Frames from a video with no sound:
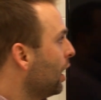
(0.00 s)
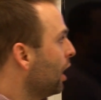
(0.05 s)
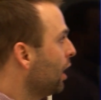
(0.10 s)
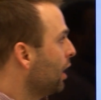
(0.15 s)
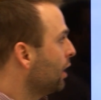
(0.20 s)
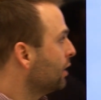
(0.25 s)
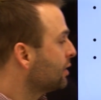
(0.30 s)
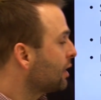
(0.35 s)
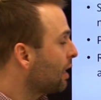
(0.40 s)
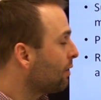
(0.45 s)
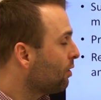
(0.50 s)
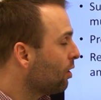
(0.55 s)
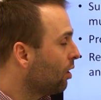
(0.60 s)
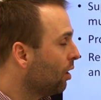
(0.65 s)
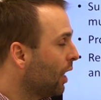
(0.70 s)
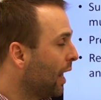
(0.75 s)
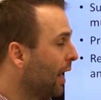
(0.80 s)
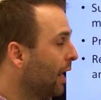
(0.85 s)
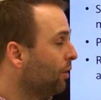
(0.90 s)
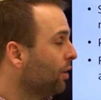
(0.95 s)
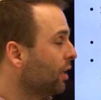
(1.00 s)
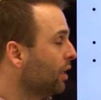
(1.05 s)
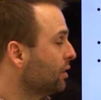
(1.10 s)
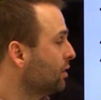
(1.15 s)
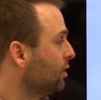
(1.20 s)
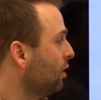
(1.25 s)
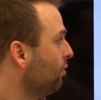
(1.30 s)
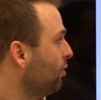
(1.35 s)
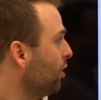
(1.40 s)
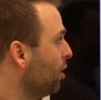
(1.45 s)
In several areas
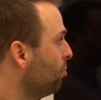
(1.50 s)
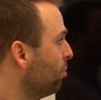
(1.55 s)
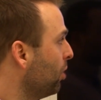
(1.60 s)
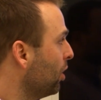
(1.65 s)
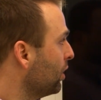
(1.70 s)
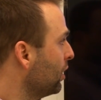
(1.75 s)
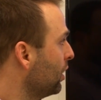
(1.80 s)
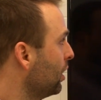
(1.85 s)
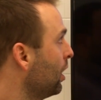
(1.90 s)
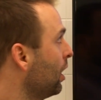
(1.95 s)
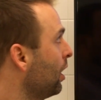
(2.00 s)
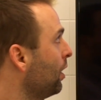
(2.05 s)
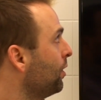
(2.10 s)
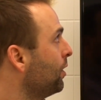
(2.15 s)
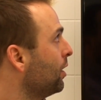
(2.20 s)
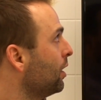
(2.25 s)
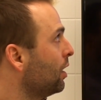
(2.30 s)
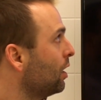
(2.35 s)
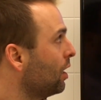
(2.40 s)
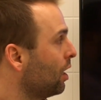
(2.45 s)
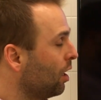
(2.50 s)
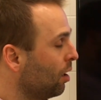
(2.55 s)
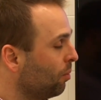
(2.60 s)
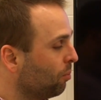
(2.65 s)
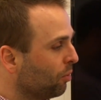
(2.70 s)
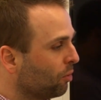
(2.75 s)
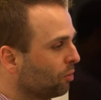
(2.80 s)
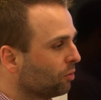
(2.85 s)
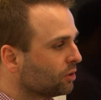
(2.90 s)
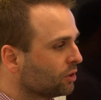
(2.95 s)
of the body, the
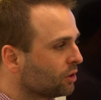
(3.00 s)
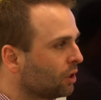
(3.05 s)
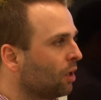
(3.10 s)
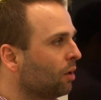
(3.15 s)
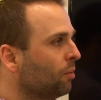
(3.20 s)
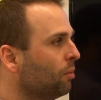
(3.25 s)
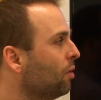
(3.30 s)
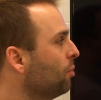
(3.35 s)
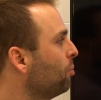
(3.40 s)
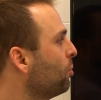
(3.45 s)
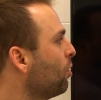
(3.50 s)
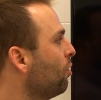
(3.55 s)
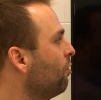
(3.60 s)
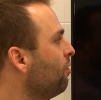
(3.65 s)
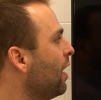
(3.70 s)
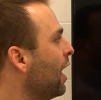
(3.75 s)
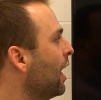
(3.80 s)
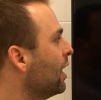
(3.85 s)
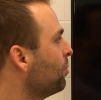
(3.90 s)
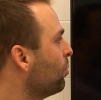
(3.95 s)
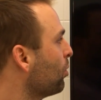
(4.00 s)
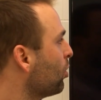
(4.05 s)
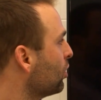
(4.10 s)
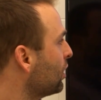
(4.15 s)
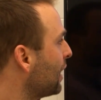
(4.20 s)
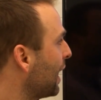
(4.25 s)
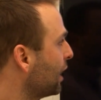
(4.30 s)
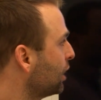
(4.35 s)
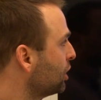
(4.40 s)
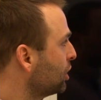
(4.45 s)
bones provide
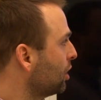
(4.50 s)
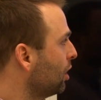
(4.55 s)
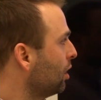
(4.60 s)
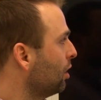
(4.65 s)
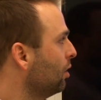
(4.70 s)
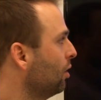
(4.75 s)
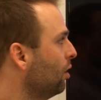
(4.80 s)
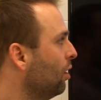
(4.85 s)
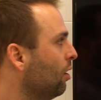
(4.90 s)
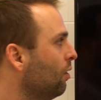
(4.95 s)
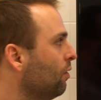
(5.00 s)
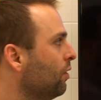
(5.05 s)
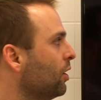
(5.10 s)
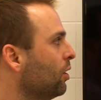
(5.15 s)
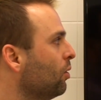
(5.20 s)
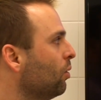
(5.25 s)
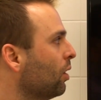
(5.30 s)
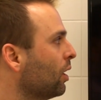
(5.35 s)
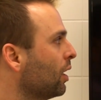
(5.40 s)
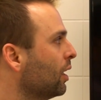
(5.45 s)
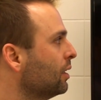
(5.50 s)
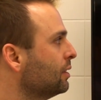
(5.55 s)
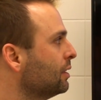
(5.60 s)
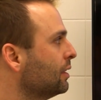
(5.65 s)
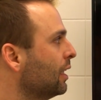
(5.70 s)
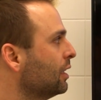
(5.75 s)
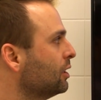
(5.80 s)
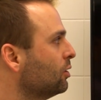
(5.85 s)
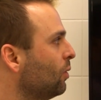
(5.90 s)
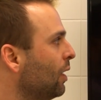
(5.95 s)
protection of the organs
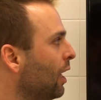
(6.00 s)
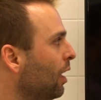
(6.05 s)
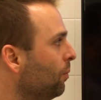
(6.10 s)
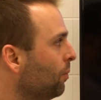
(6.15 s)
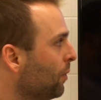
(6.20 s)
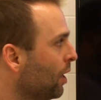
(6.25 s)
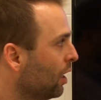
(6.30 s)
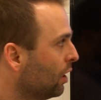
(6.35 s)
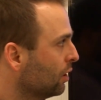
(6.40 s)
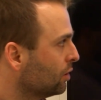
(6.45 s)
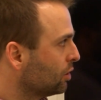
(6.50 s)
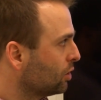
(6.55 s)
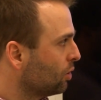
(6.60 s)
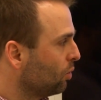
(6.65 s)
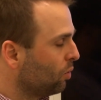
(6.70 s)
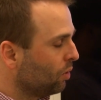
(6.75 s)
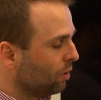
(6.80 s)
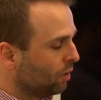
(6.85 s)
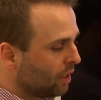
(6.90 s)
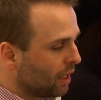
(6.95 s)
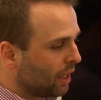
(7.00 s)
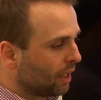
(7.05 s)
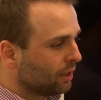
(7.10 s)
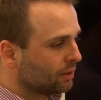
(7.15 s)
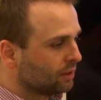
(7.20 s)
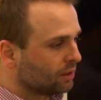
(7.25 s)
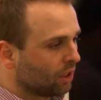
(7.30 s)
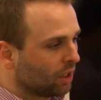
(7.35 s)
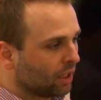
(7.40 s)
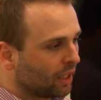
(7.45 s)
as well. So there
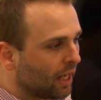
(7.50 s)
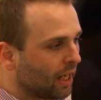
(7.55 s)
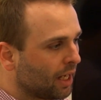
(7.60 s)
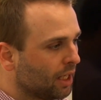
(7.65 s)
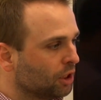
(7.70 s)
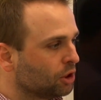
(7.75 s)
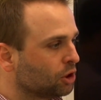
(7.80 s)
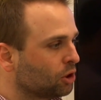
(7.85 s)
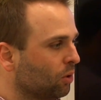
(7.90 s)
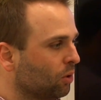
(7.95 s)
is a cage